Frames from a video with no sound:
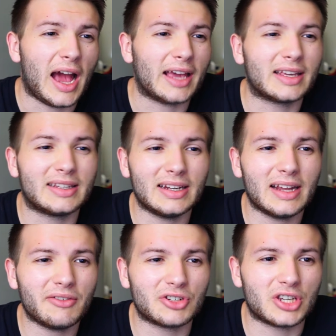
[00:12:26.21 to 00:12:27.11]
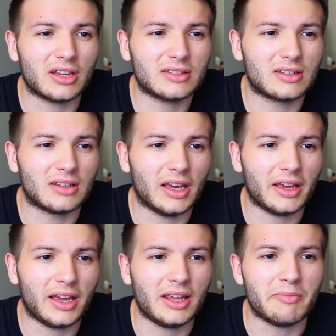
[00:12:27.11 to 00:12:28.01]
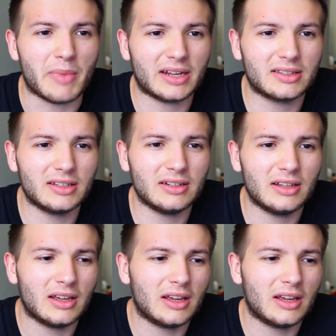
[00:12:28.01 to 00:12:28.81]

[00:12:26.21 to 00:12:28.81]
I didn't have a chance to get any medicine.